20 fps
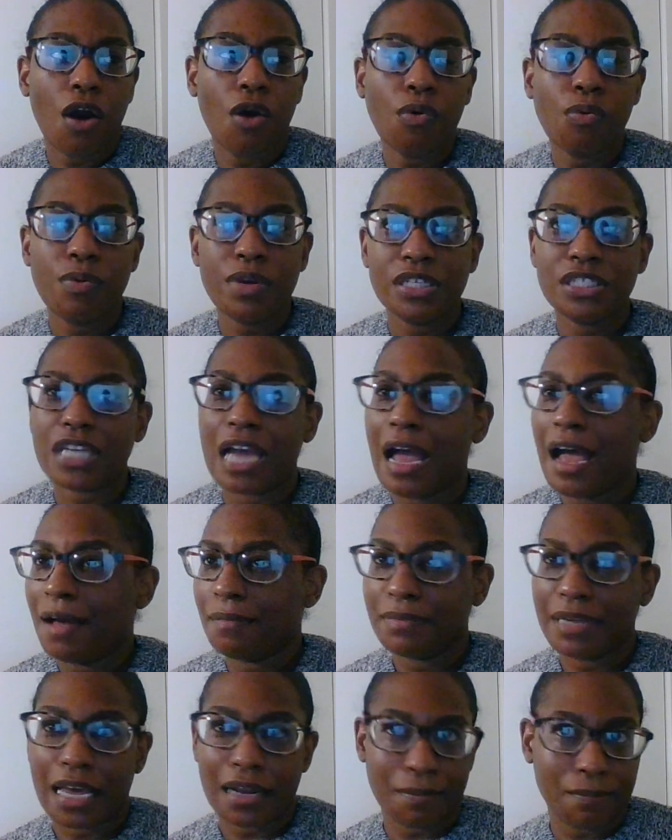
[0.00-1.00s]
which
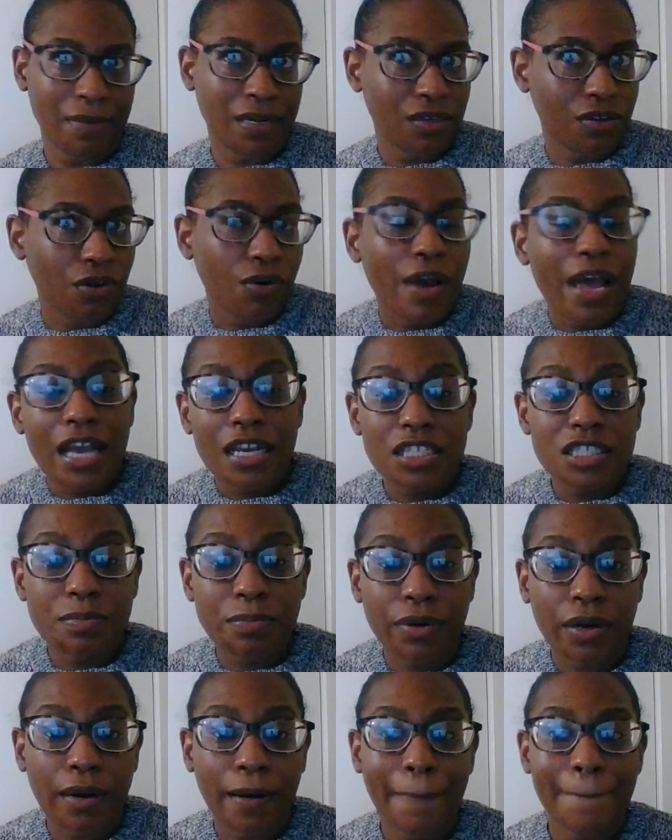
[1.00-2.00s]
I'm not a medical
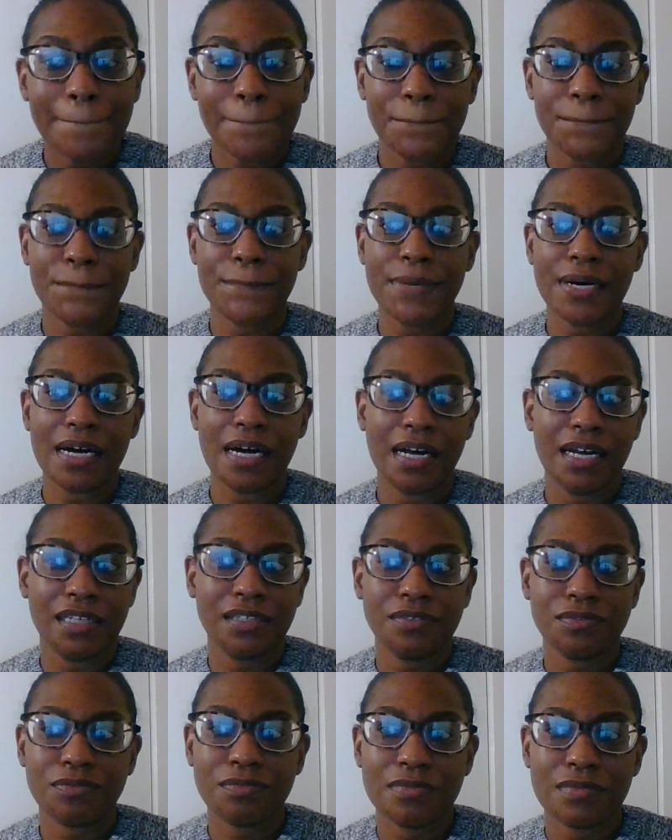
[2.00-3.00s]
expert,
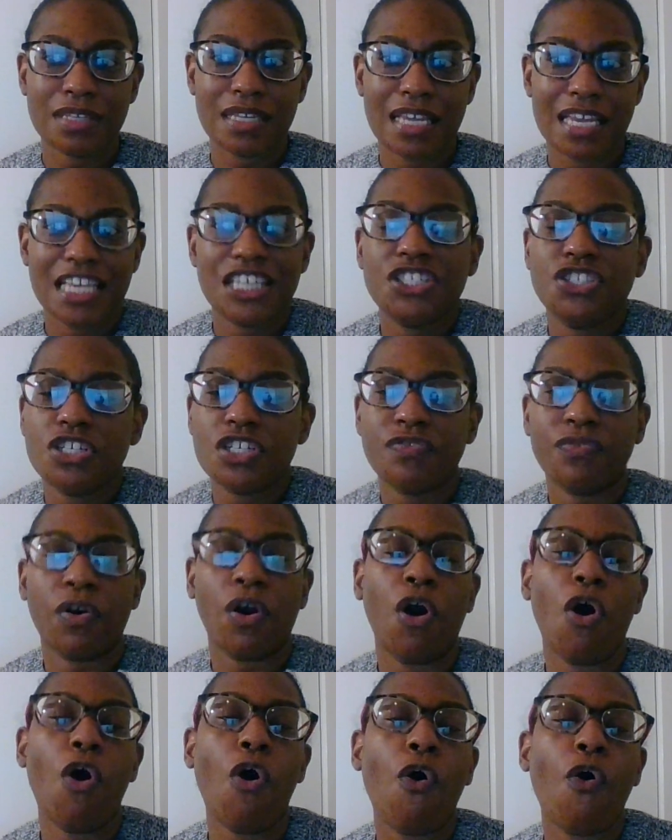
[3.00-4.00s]
but it's just
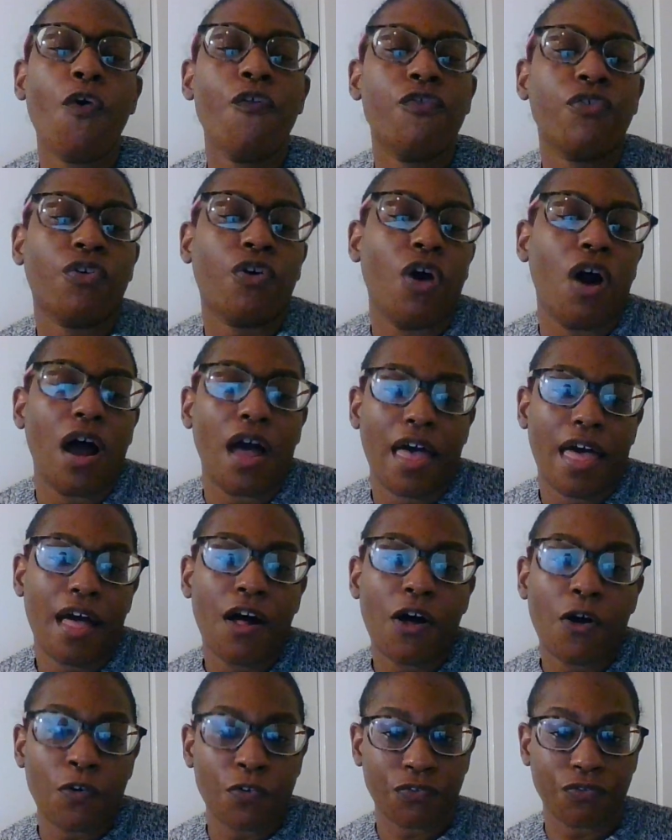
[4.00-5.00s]
for overall
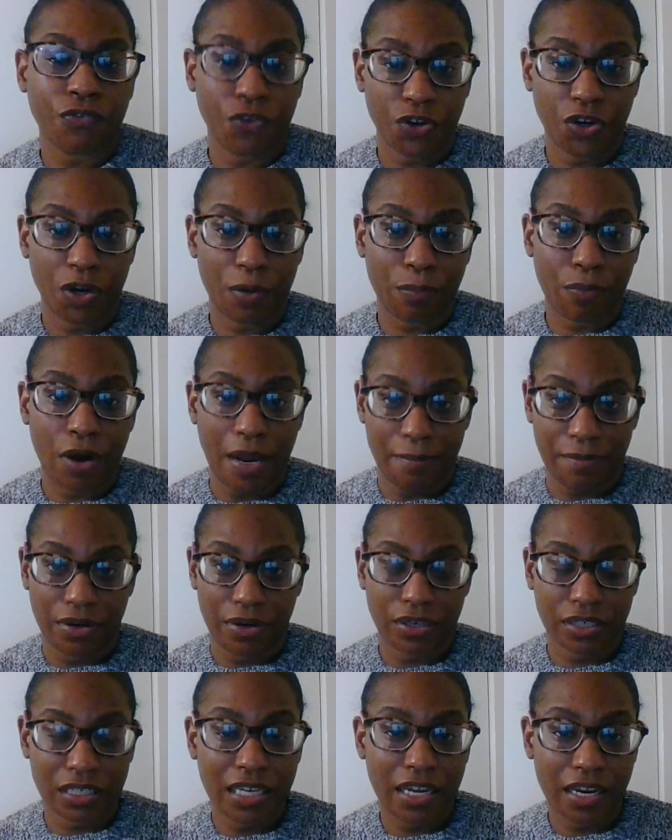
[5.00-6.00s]
health for your
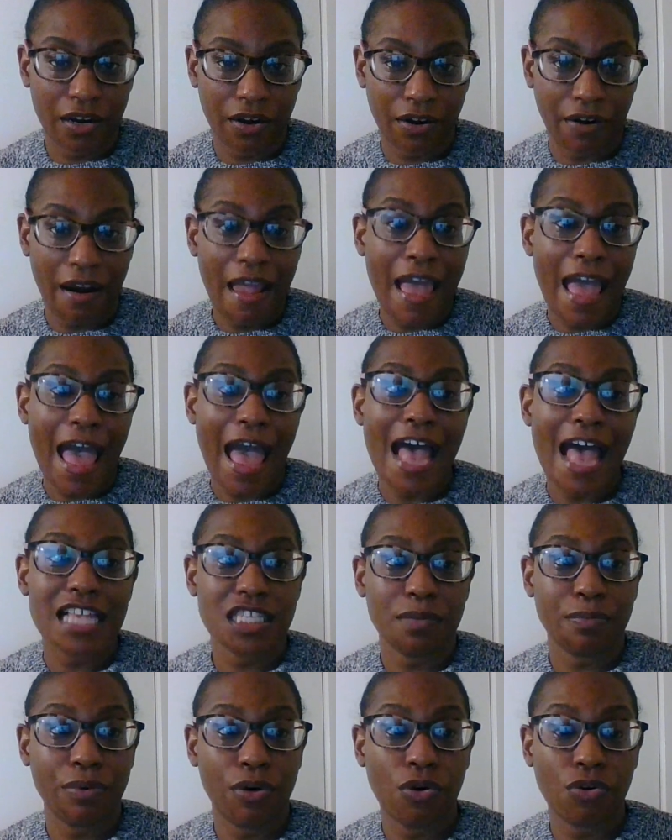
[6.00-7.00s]
primary care as
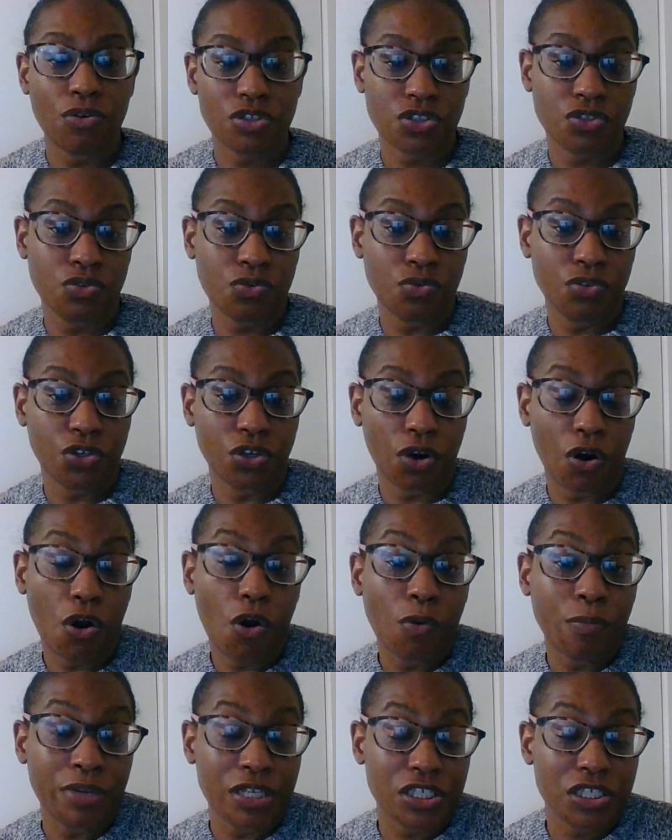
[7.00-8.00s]
opposed to your
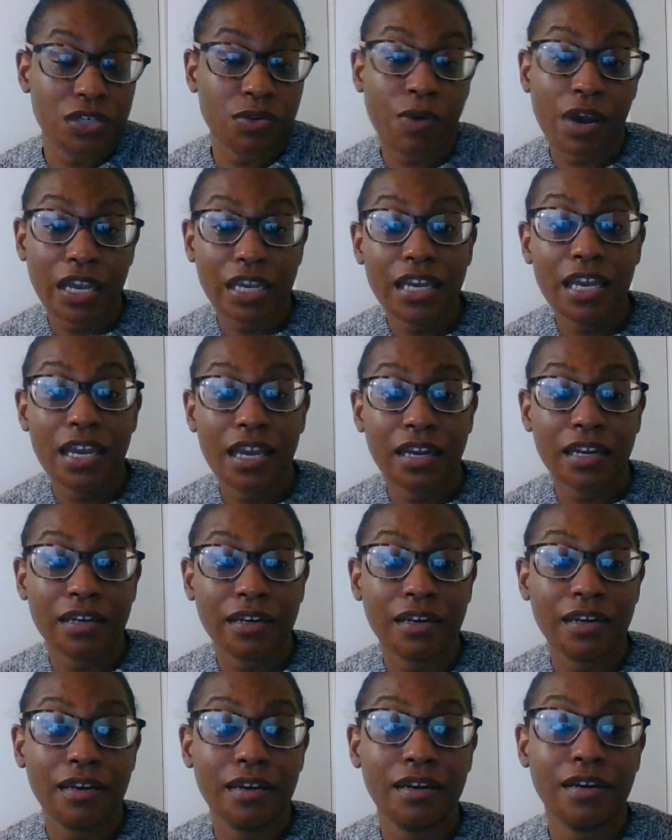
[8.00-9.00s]
OBGYN
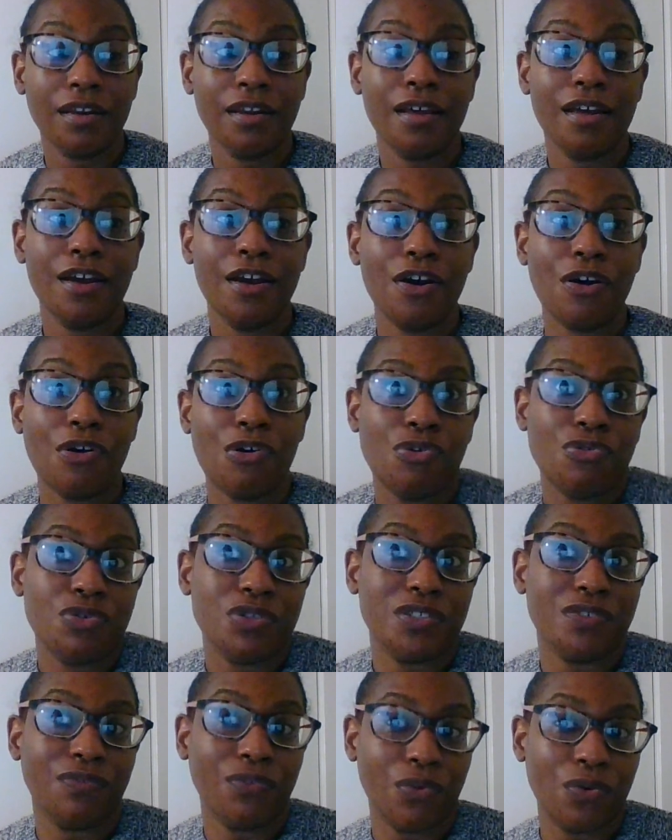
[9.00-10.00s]

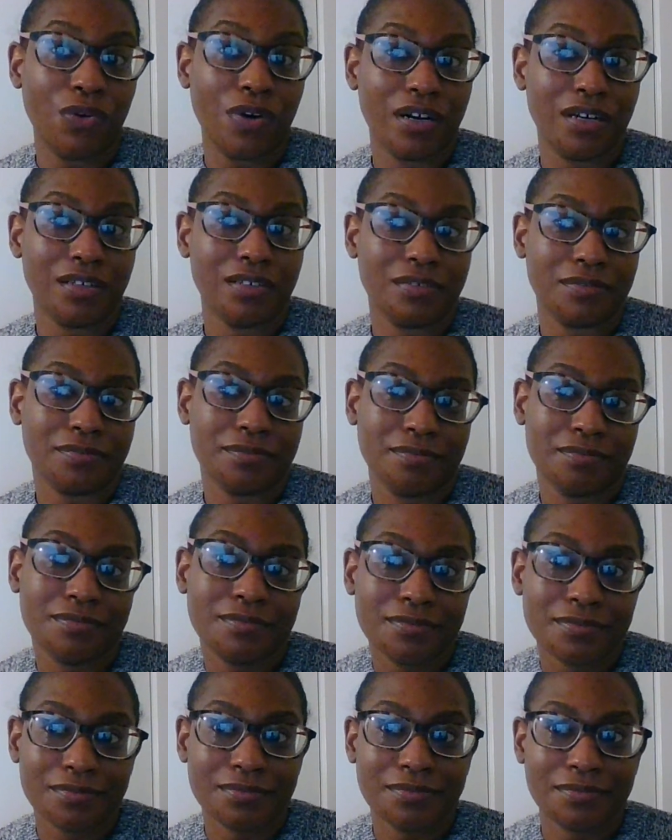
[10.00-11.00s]
who's for
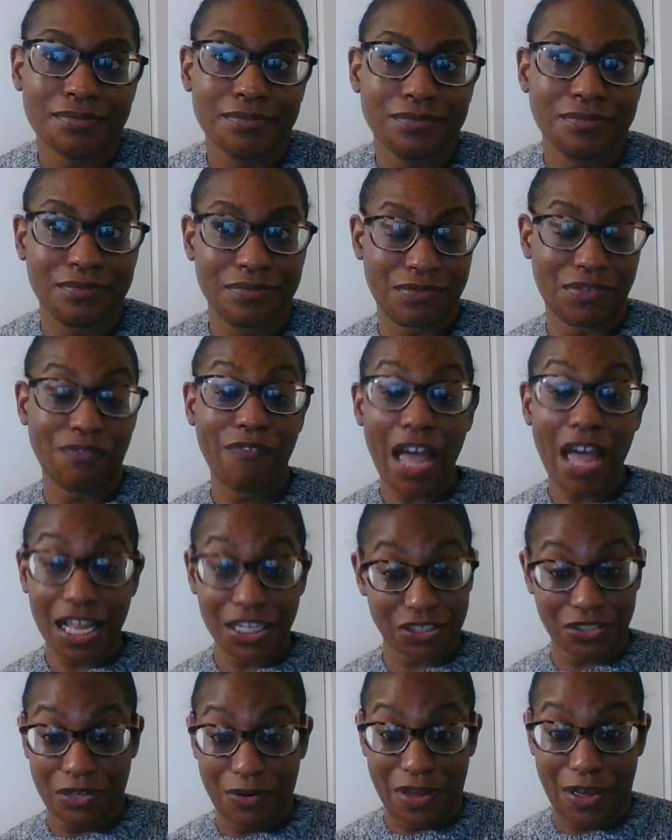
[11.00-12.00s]

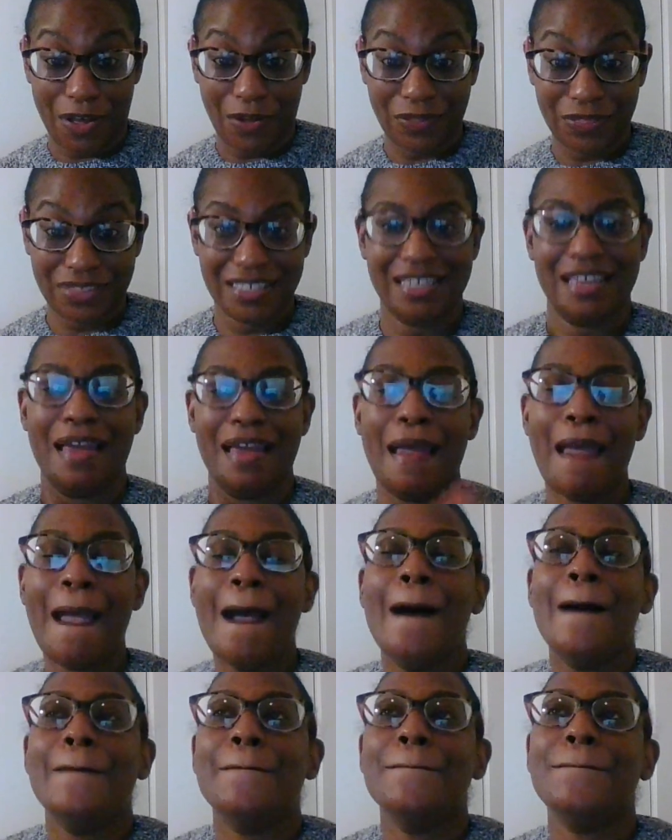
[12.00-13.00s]
vaginal health.
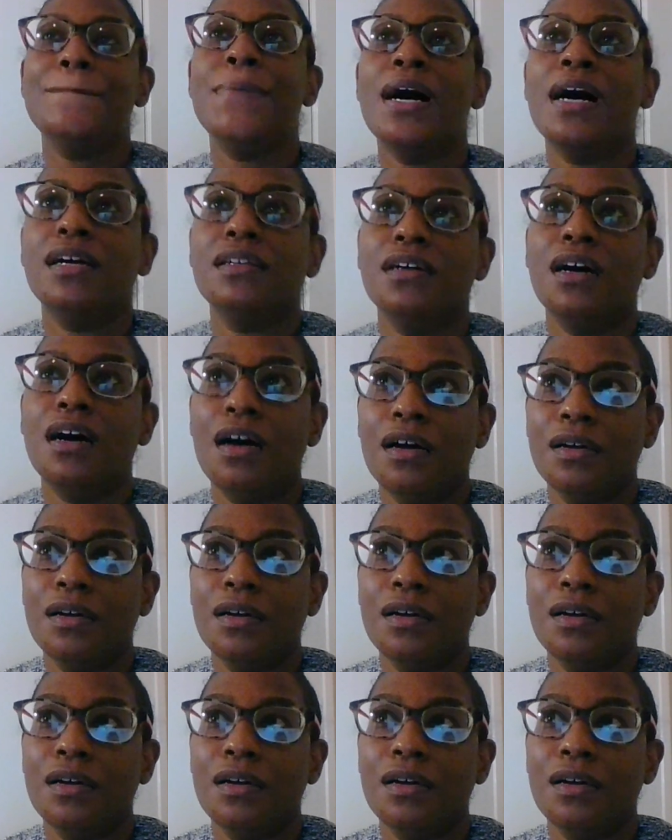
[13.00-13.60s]
But